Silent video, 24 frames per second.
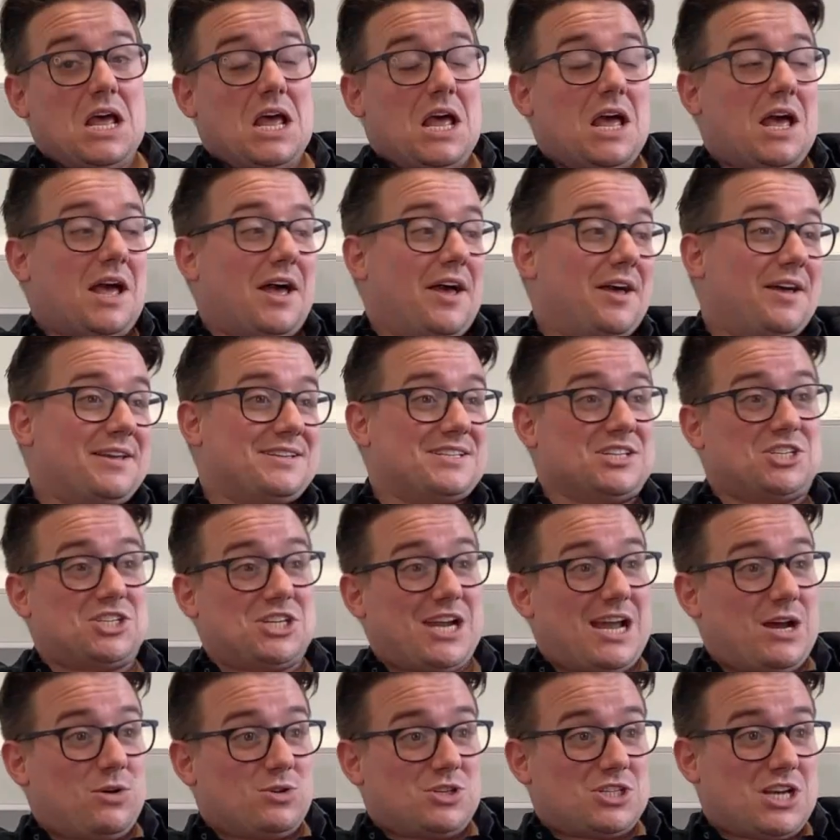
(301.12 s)
He's a
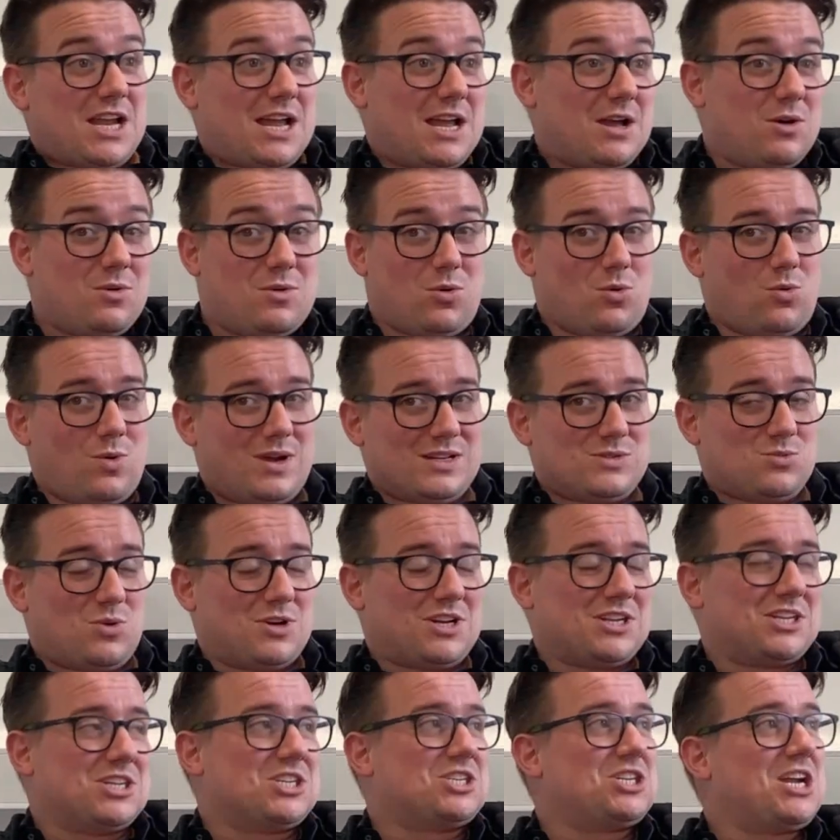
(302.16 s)
Chow Chow. Always
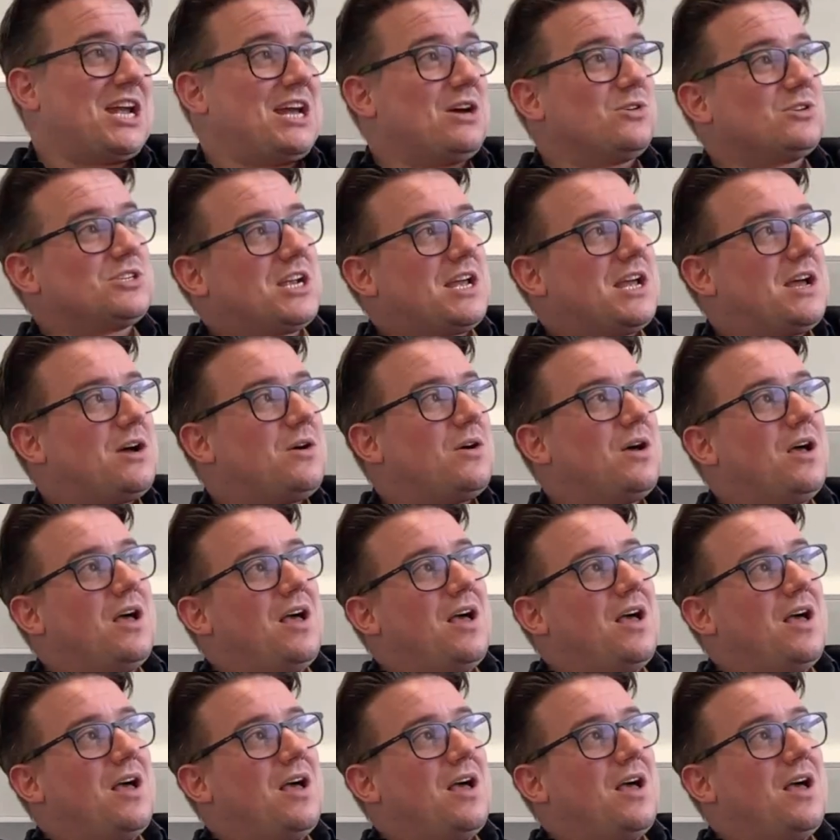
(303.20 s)
wanted a Chow Chow.